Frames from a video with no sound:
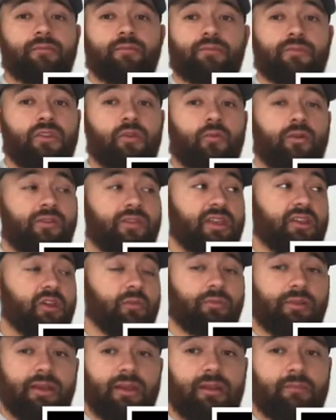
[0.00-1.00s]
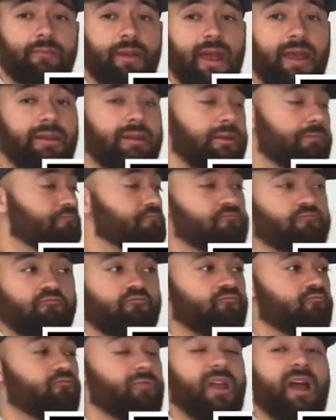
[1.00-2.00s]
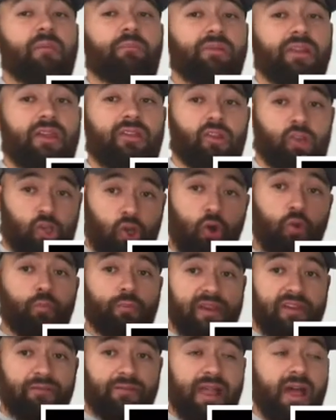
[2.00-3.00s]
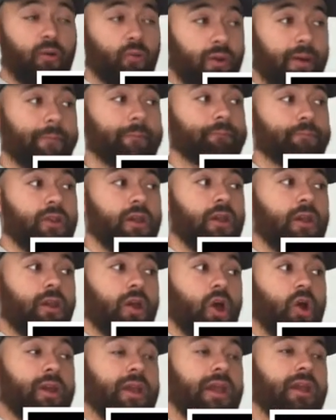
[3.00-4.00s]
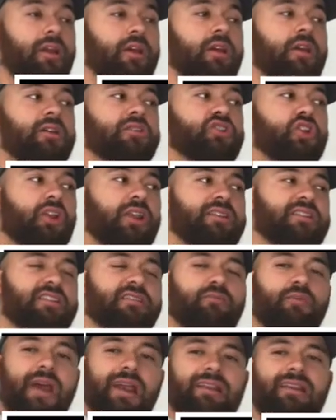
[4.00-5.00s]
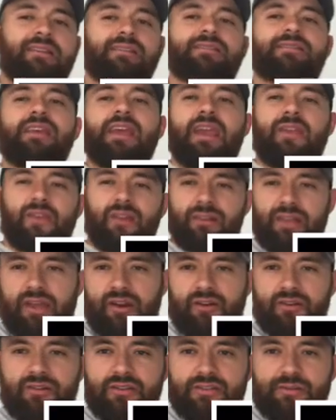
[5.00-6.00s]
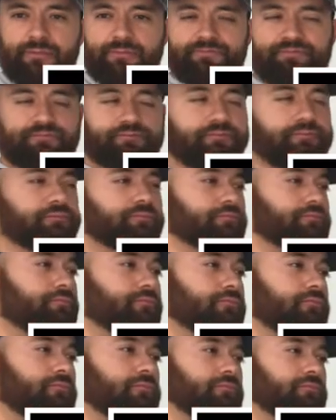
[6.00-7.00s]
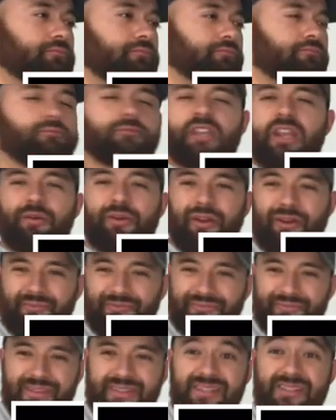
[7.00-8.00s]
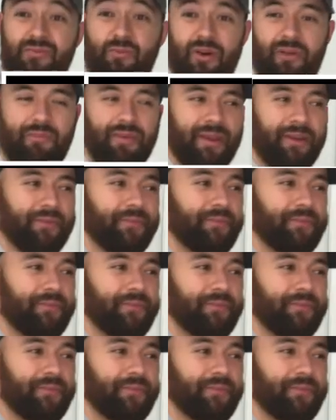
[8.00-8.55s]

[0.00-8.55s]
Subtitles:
The one that you play in band, I play the low B flat one. Okay? So let's just practice saying the letters. Here we go. This is 1B.